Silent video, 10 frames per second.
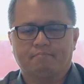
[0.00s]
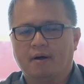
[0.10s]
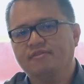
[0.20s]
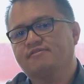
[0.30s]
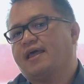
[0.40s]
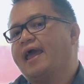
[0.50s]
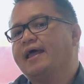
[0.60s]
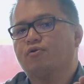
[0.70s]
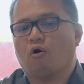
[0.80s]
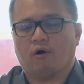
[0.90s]
months
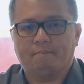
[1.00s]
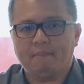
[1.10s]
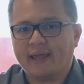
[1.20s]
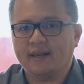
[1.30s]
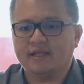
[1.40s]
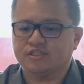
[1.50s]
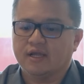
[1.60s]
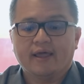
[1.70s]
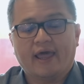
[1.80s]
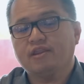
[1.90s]
and or mileage,
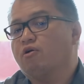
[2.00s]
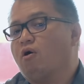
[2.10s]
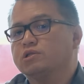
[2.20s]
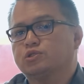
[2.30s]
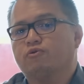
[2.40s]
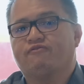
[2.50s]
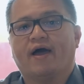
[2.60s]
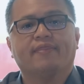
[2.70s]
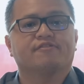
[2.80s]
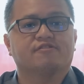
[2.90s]
and you'll also
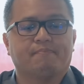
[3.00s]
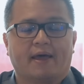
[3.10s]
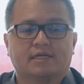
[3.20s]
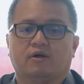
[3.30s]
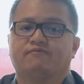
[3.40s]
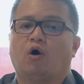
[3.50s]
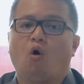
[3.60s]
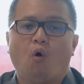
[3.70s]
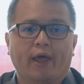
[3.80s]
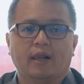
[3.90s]
find the specs of the
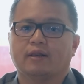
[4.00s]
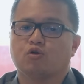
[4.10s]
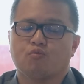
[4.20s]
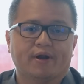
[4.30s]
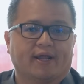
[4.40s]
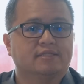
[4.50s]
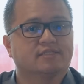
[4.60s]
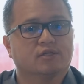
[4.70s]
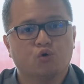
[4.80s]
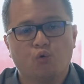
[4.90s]
oil, lubricants,
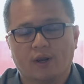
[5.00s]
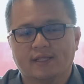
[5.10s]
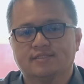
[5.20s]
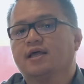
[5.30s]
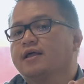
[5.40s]
and coolants